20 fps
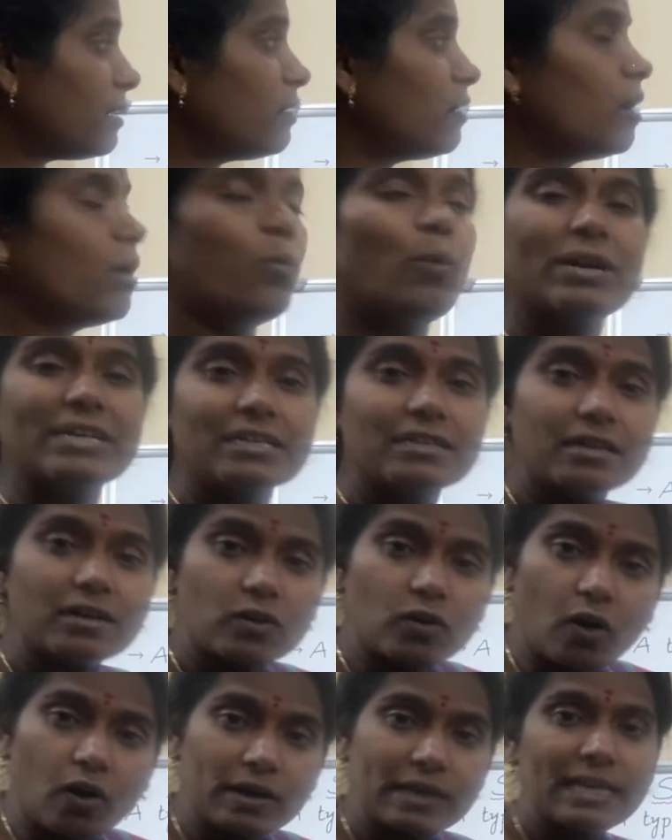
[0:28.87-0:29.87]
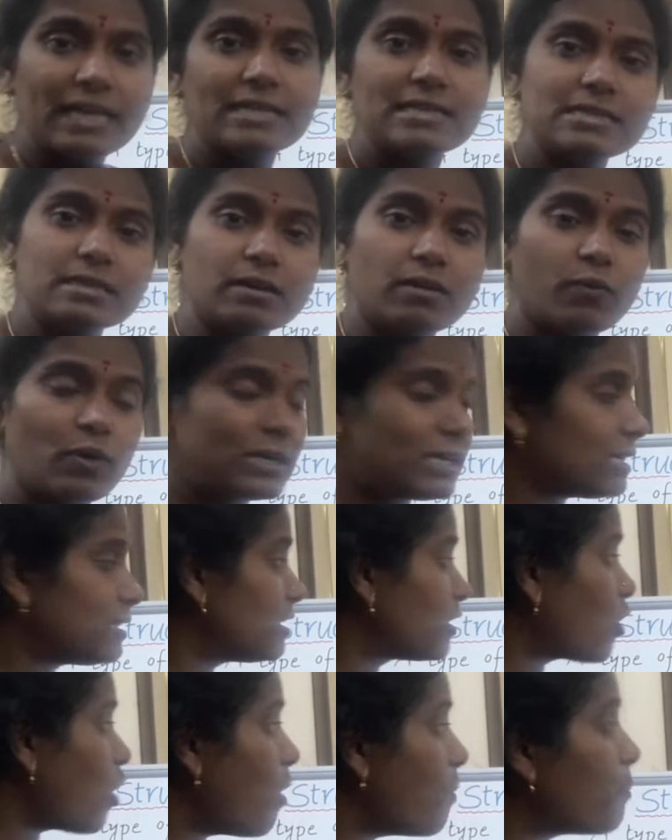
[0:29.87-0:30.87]
What are the content, what are
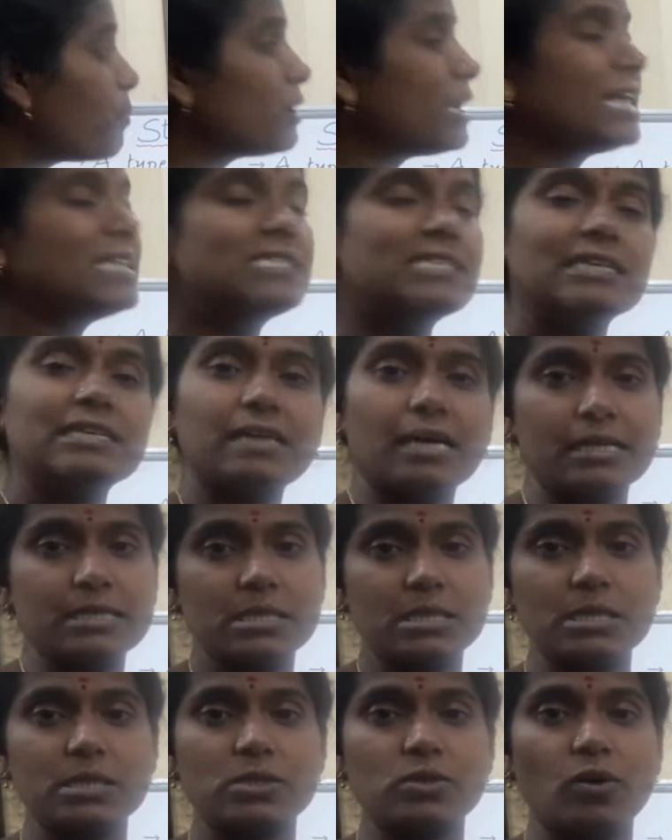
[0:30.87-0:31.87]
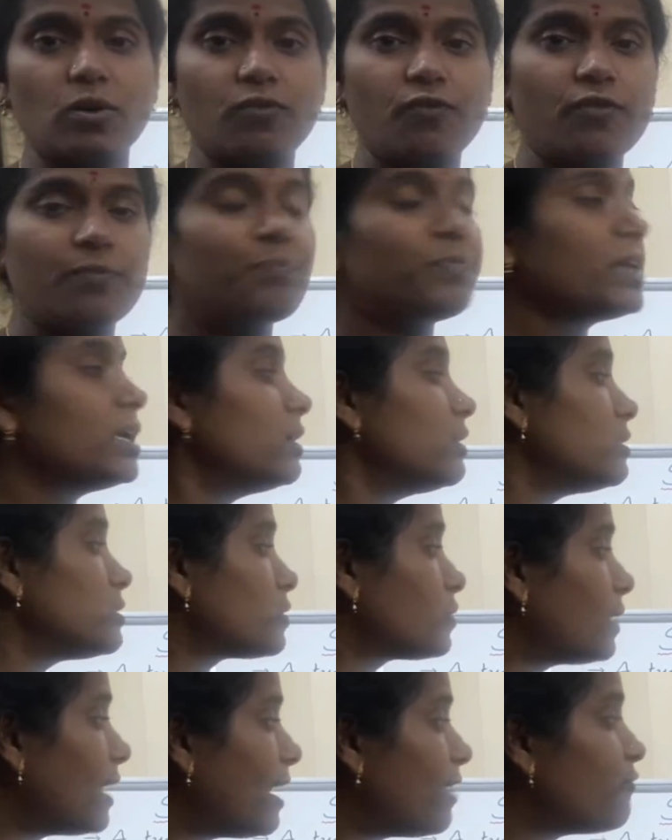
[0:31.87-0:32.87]
the components it consists of.
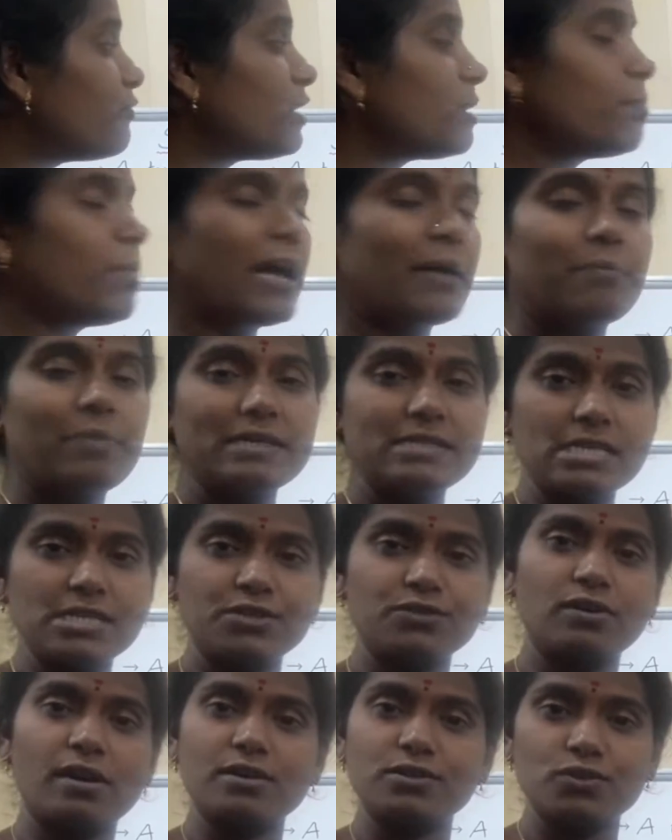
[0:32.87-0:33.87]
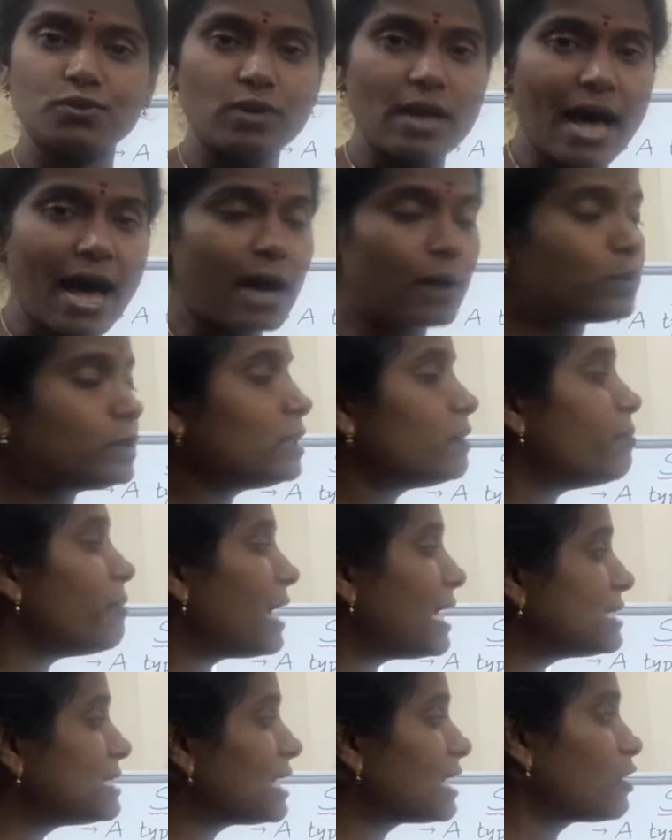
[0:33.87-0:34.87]
So every BPC student should have the
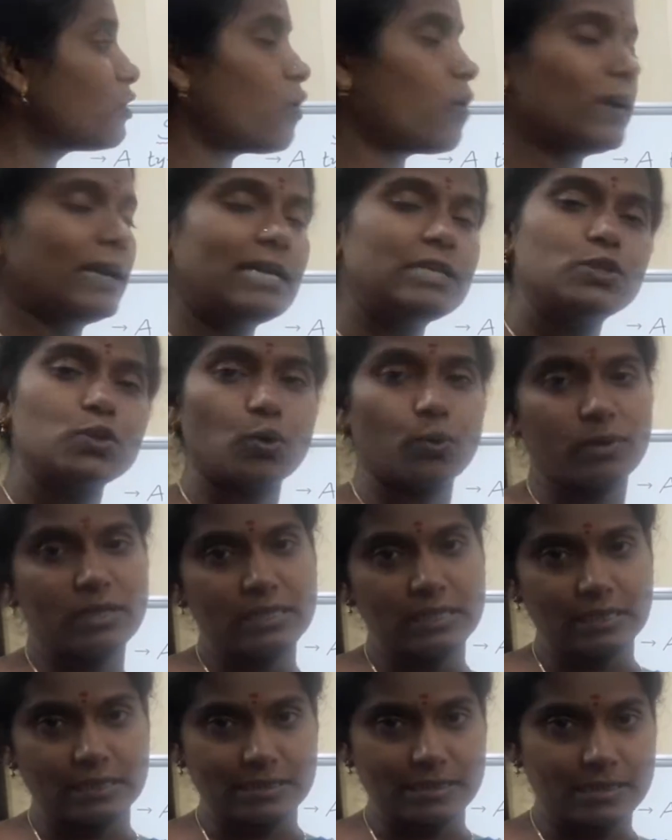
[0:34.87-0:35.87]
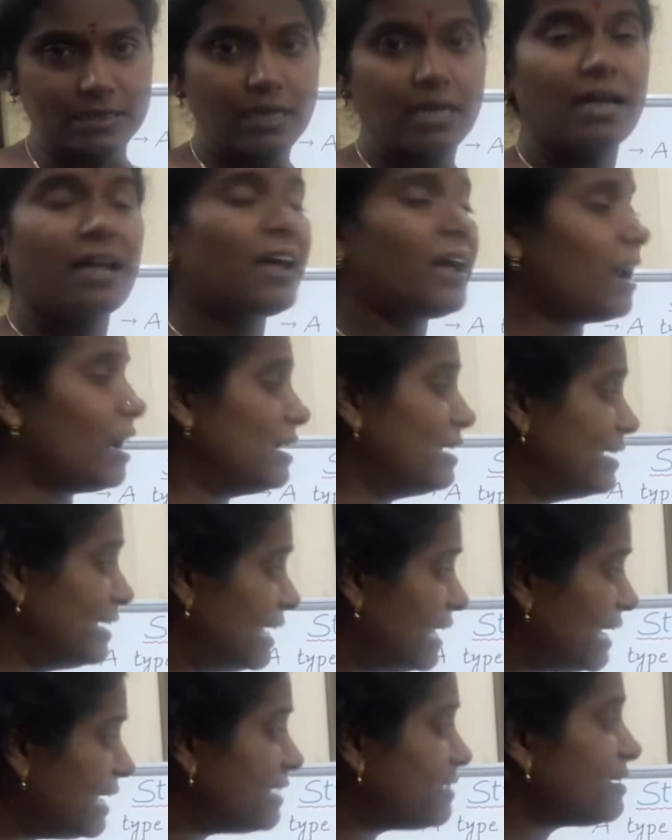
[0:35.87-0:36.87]
basic knowledge over this. And
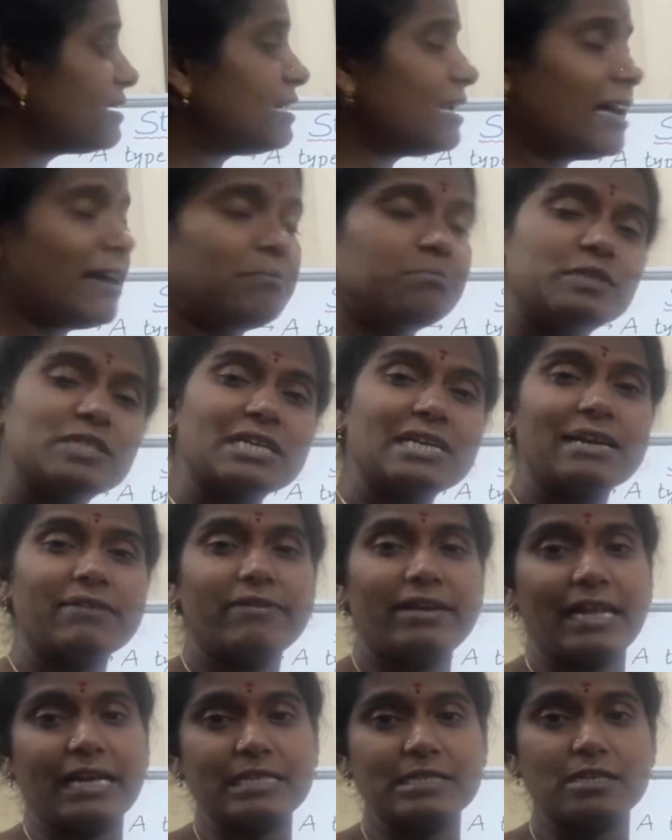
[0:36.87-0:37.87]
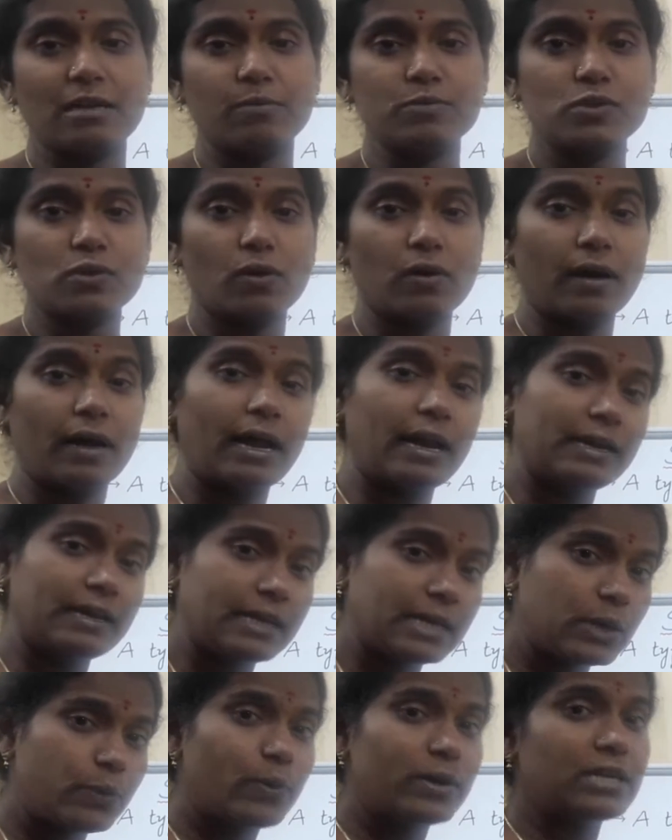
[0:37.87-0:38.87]
NEET and MSET level exams and
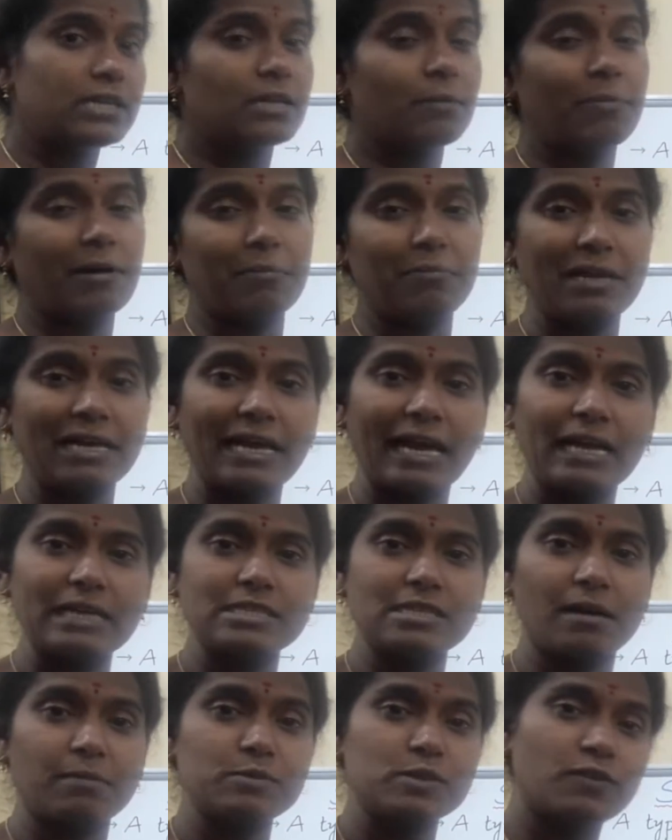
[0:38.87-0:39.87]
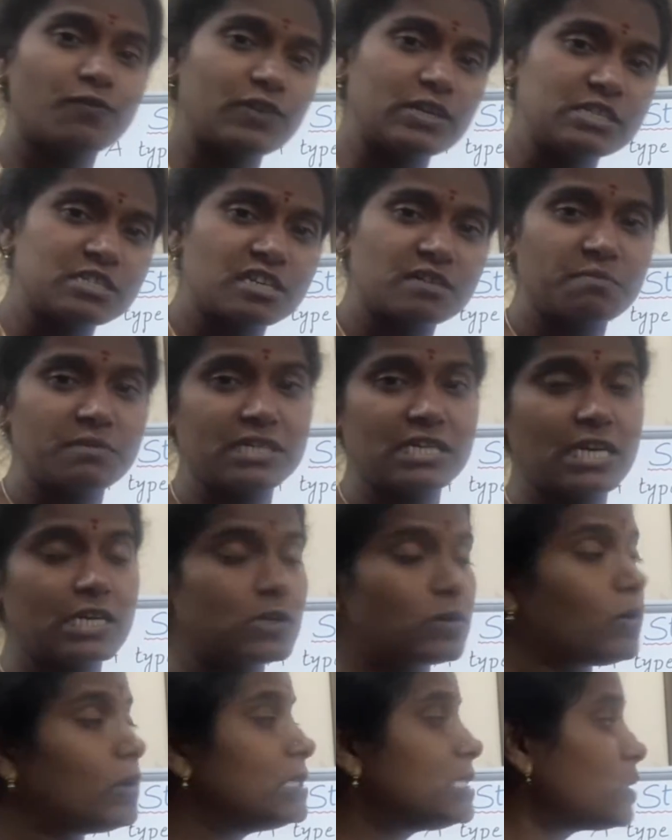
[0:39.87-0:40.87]
even in the public exams of intermediate
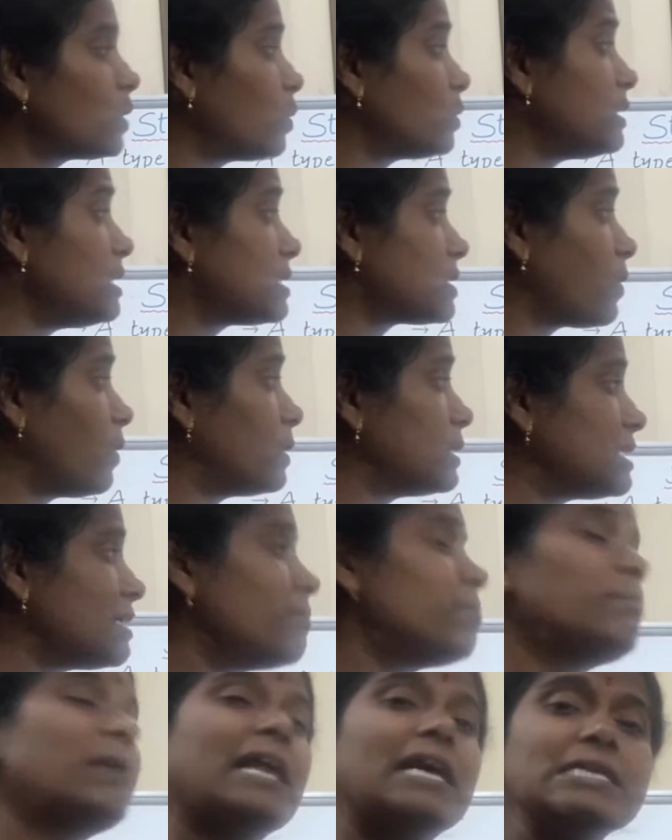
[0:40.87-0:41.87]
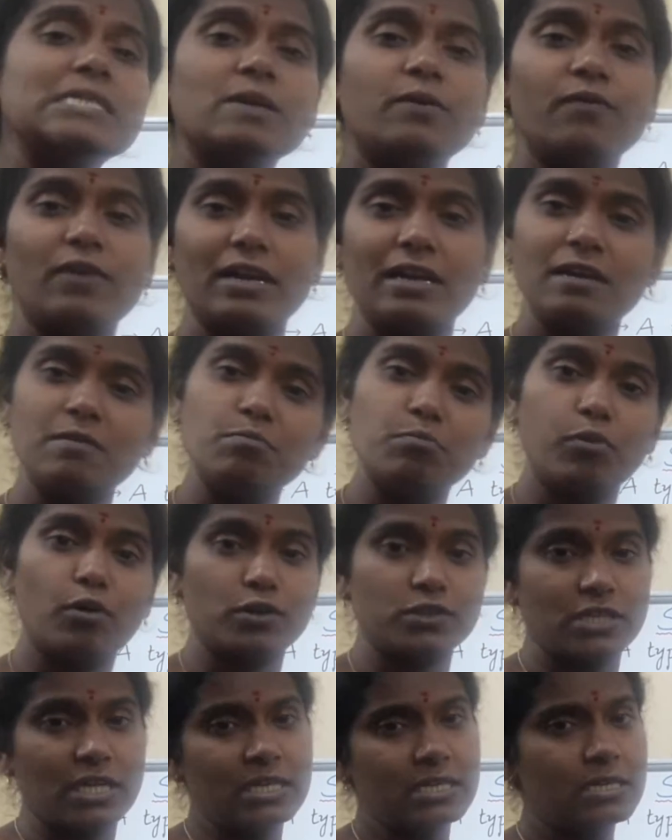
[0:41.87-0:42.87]
also this concept plays a very
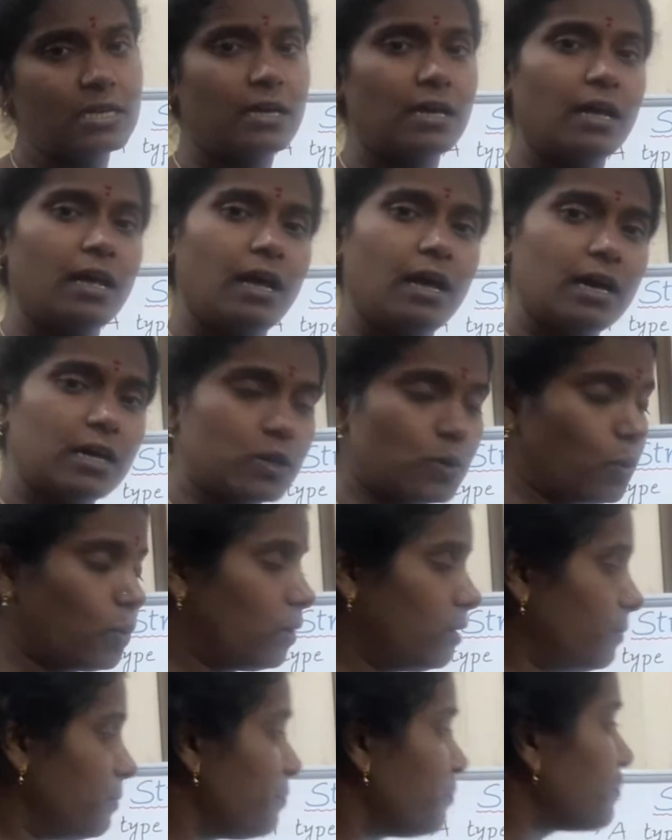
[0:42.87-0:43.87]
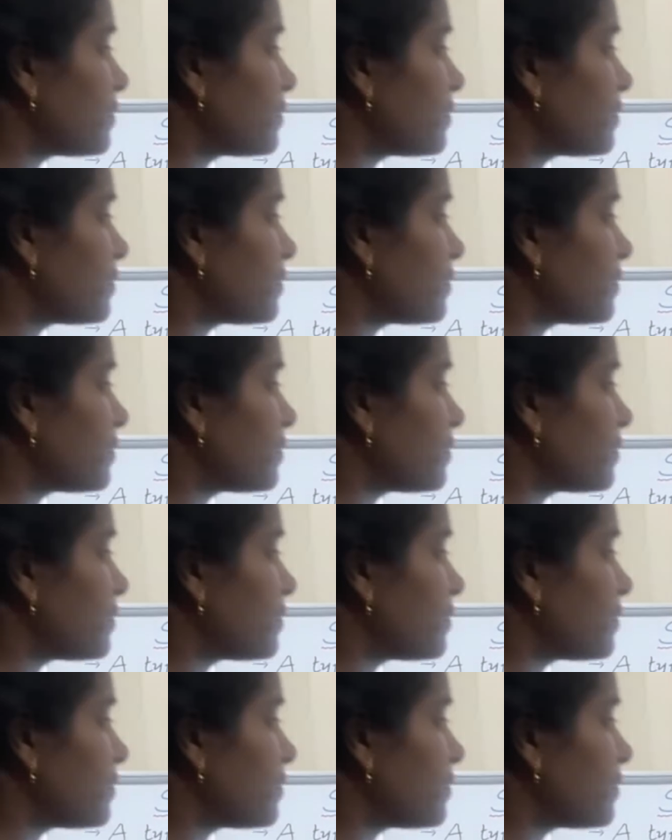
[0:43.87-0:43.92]
important role.